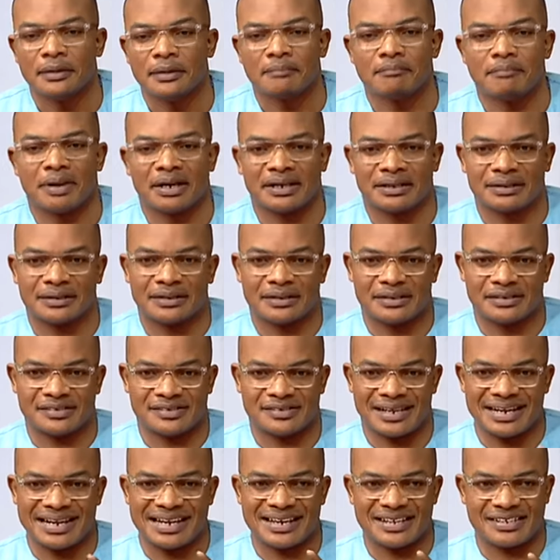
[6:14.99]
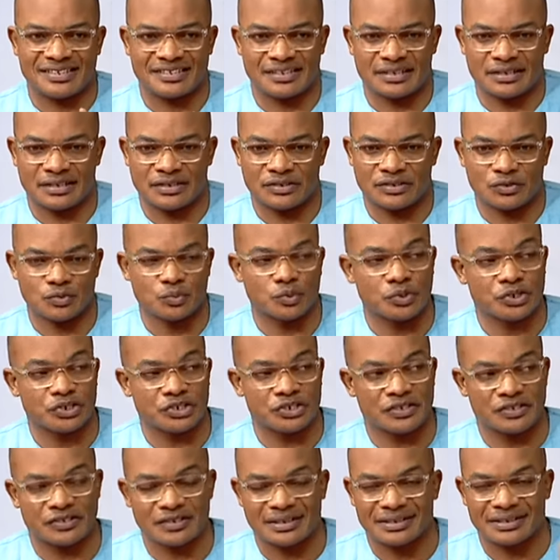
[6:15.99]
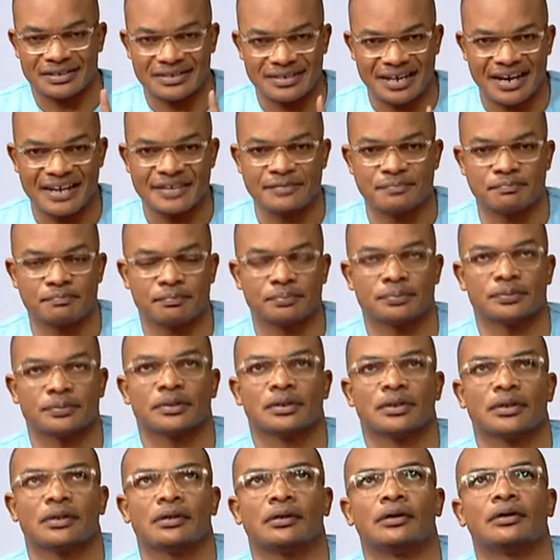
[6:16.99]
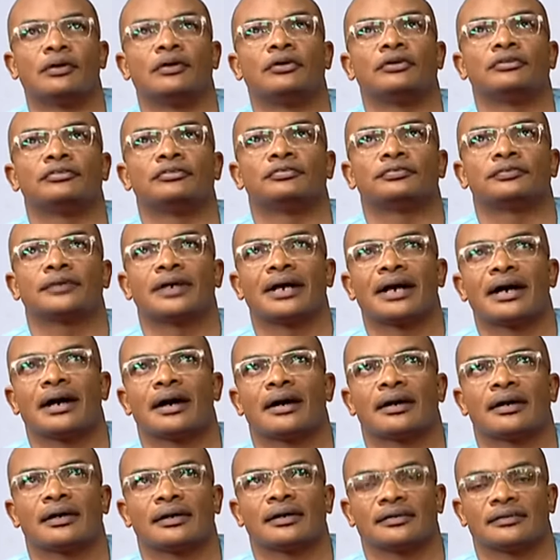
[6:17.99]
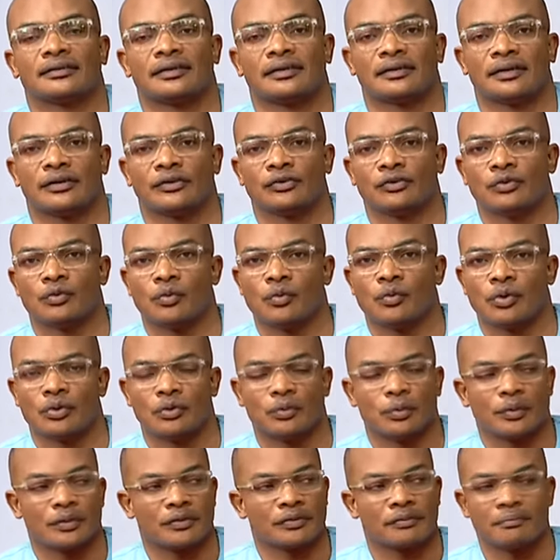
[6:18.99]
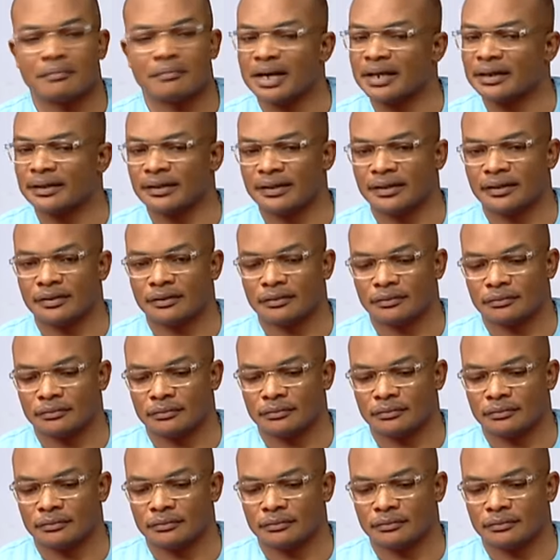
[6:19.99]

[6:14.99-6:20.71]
But there is an excellence which is a type of character that you walk with Monday